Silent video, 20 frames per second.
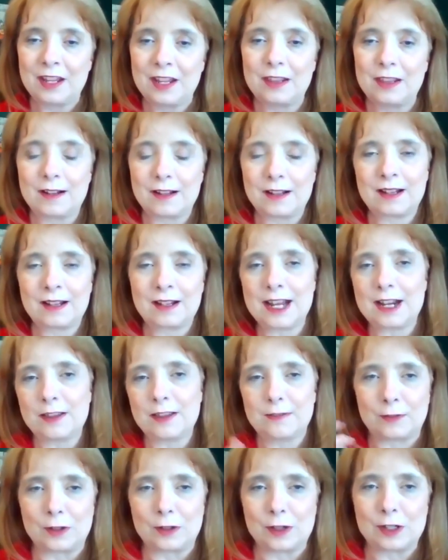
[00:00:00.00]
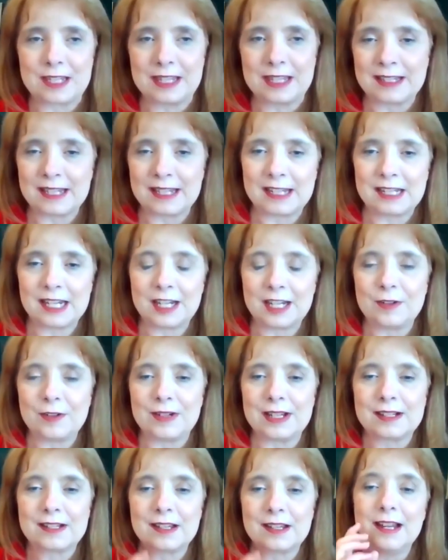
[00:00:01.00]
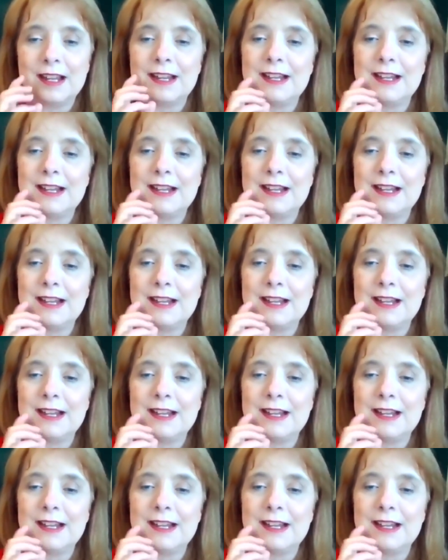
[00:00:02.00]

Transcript: the kind of the first thing they tell you is